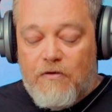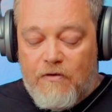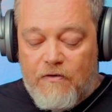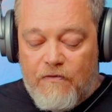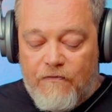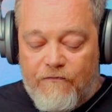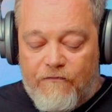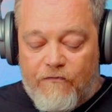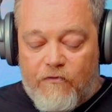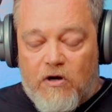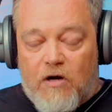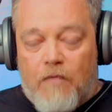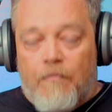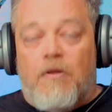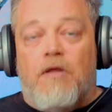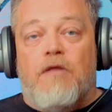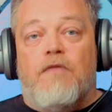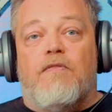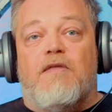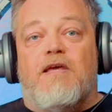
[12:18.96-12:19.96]
from
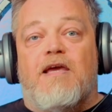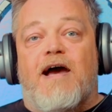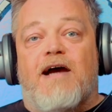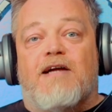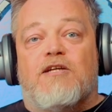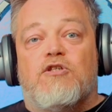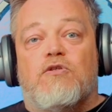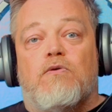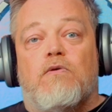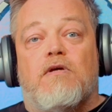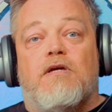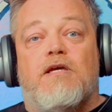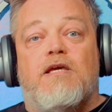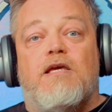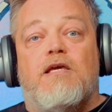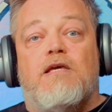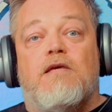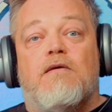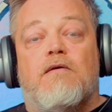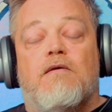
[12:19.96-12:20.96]
the actual
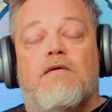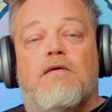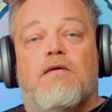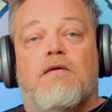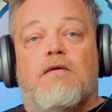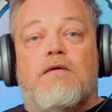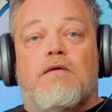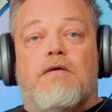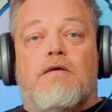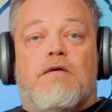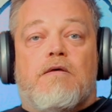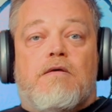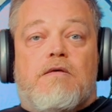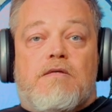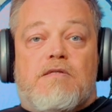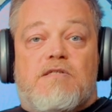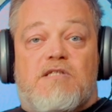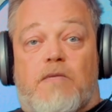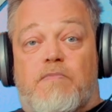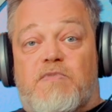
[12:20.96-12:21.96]
key.
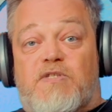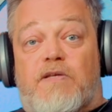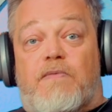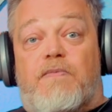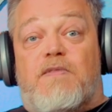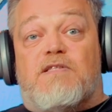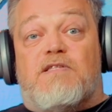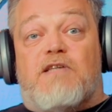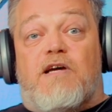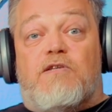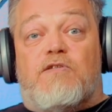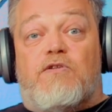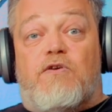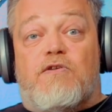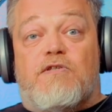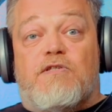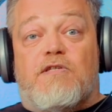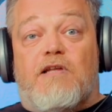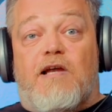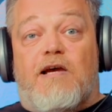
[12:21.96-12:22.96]
Some
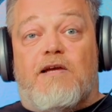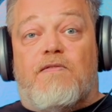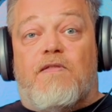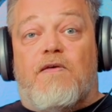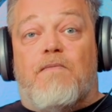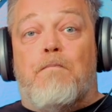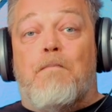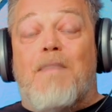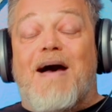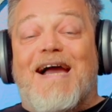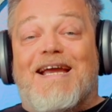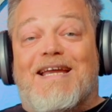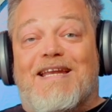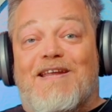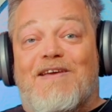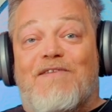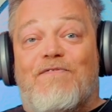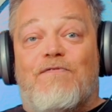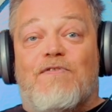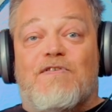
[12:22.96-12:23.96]
synthesizers, like the
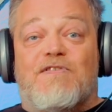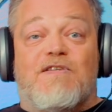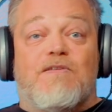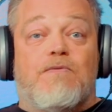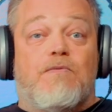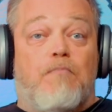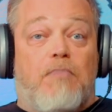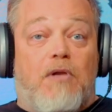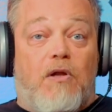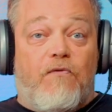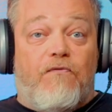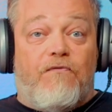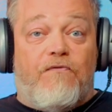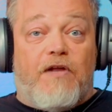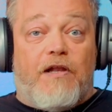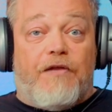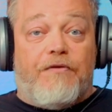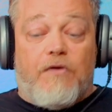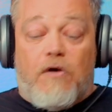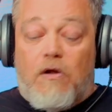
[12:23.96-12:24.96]
magnificent
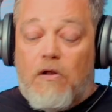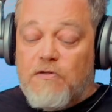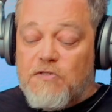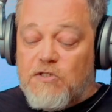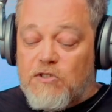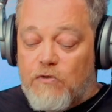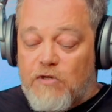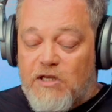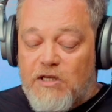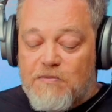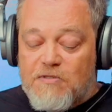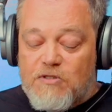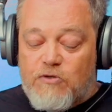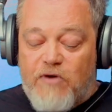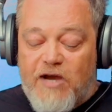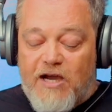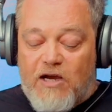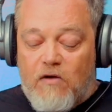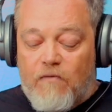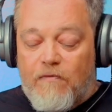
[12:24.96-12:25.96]
Blofeld, also keeps
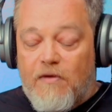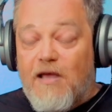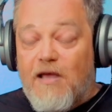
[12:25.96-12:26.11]
track of